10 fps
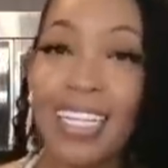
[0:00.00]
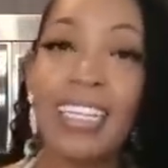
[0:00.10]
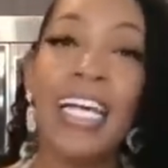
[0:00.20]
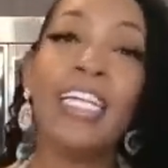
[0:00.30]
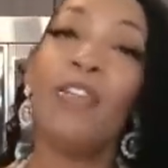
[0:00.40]

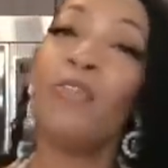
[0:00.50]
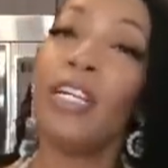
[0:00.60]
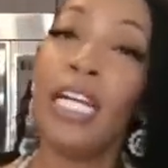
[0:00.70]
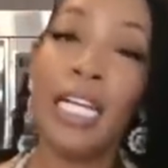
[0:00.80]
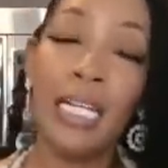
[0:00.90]
Thank you for
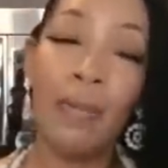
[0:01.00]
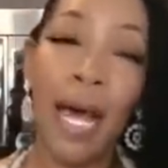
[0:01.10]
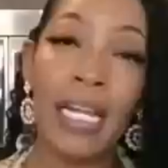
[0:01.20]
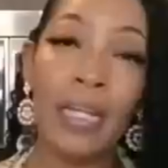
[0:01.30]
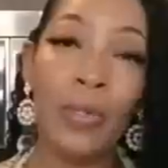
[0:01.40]

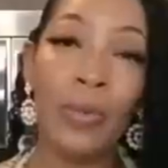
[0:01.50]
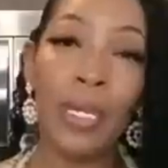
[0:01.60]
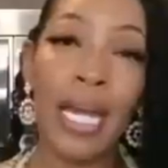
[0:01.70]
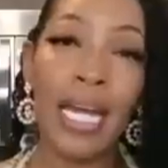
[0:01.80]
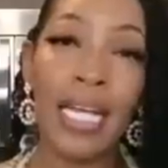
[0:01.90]
anybody who
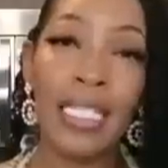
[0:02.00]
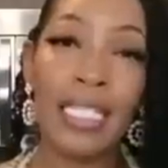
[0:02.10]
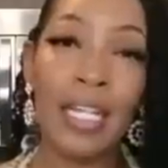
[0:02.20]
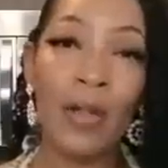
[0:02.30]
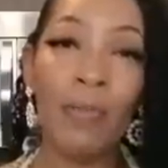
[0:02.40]
has
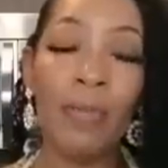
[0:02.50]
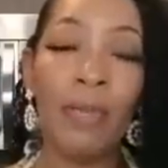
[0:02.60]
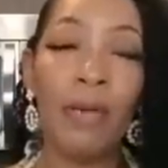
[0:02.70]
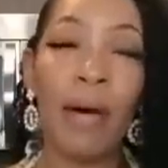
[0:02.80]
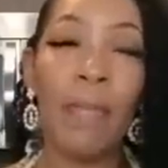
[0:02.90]
helped me
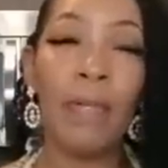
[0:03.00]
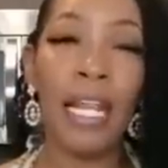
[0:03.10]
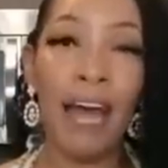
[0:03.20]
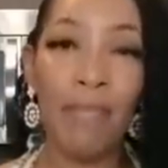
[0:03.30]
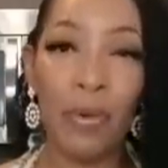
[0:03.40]
build my
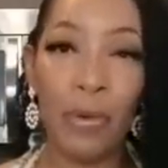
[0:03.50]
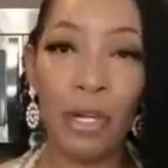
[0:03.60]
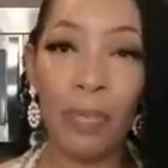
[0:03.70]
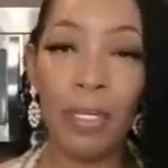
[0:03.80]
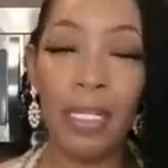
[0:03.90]

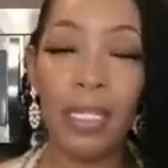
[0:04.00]
platform.